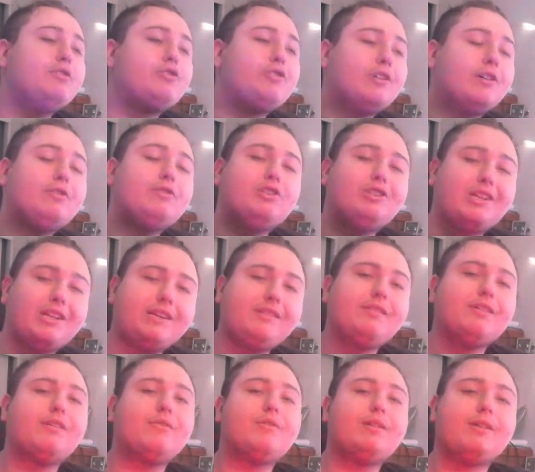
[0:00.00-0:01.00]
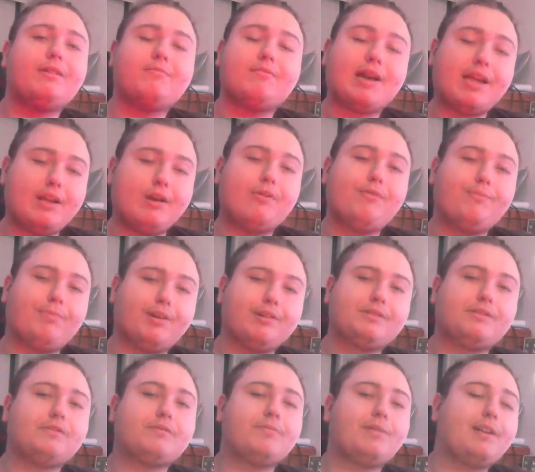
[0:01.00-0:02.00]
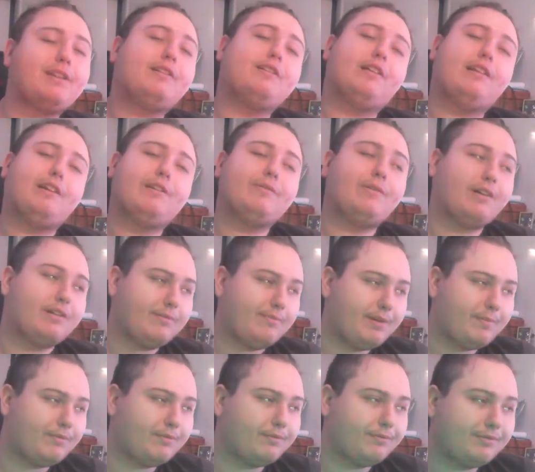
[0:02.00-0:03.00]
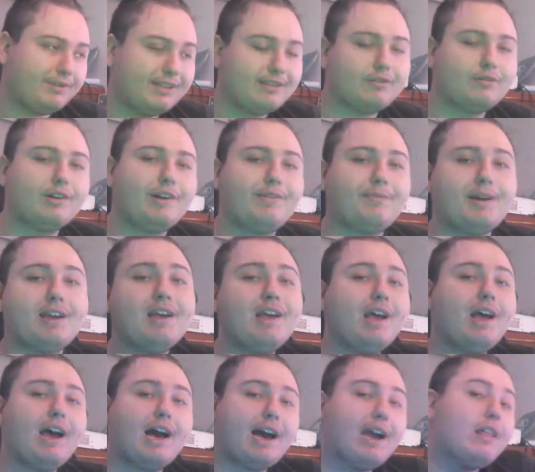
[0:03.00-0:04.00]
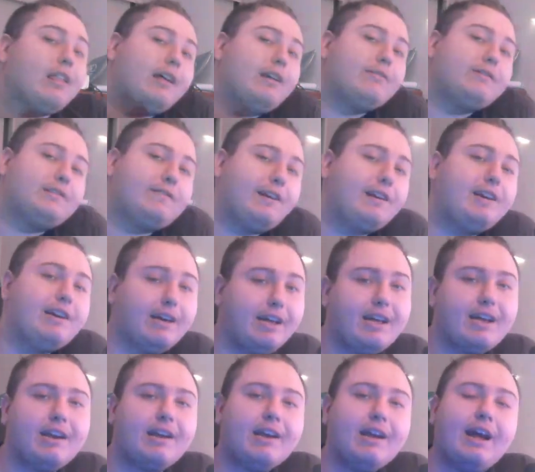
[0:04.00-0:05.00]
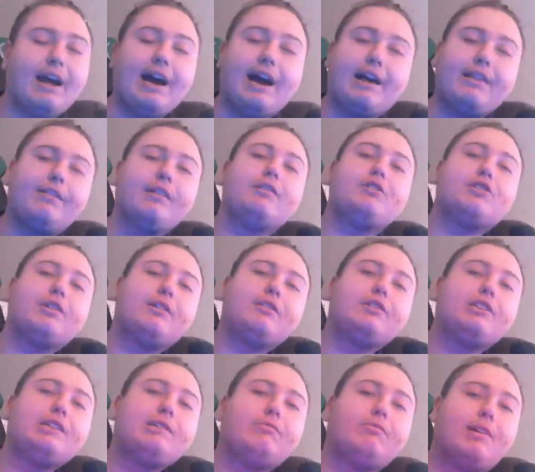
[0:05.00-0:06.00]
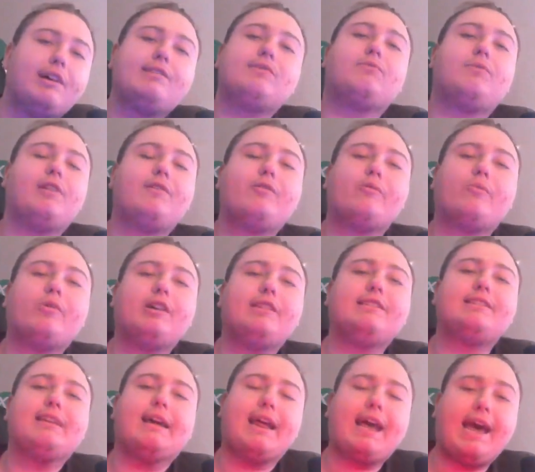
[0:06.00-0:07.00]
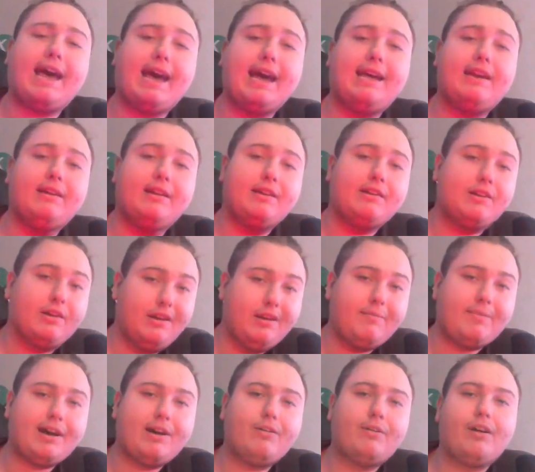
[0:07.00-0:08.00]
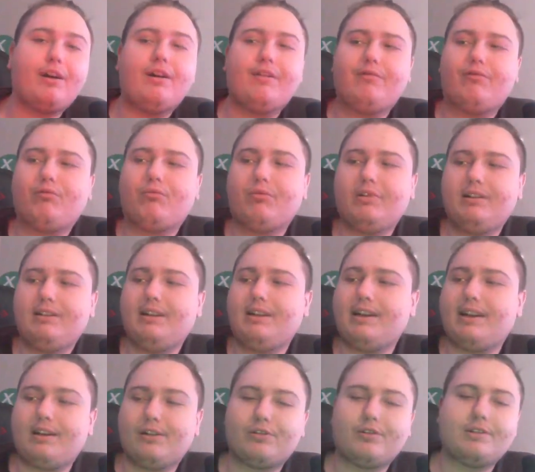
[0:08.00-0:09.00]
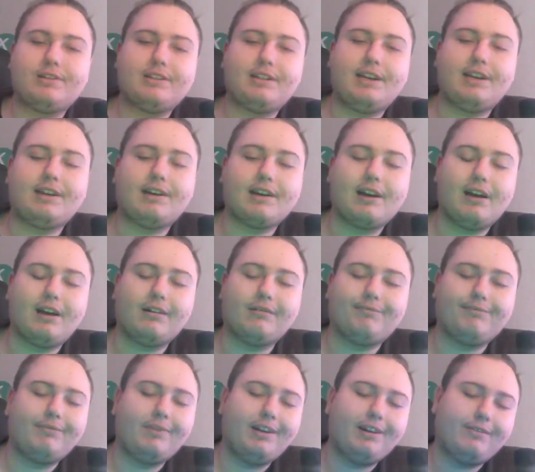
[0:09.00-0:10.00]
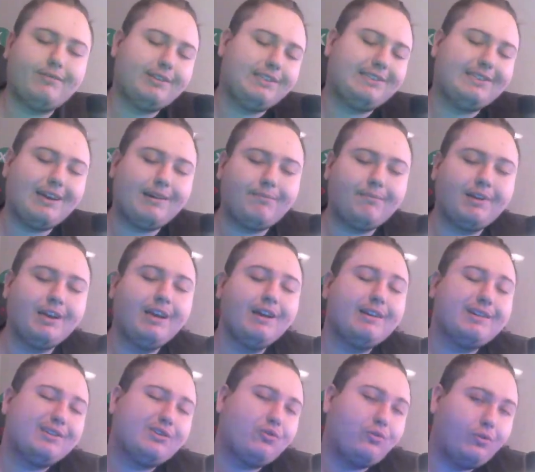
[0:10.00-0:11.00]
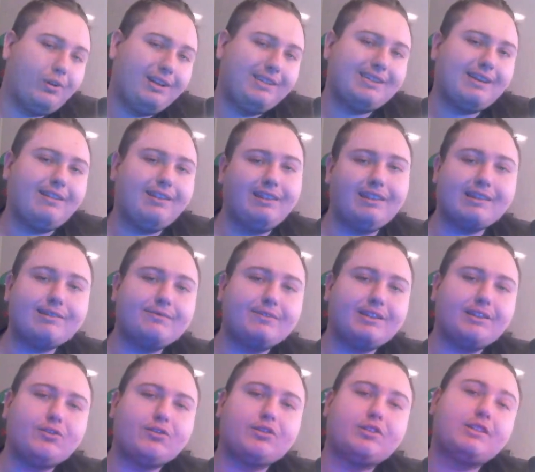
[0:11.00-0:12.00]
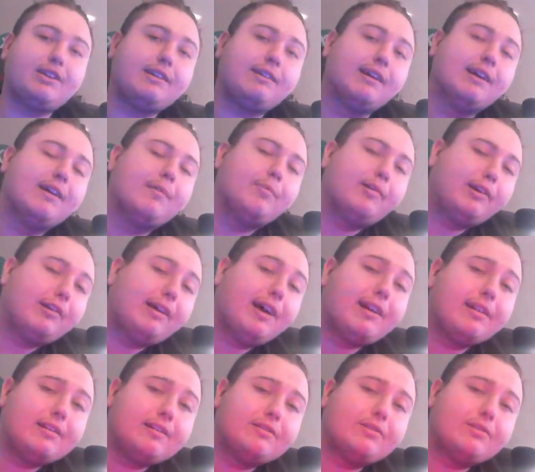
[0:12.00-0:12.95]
Shang-Chi, though, in my own personal opinion, I know other people disagree with me, I thought it was very good. I thought Shang-Chi was one of the ones that had a good amount of really interesting, um, you know, some storytelling that was interesting, but a lot of the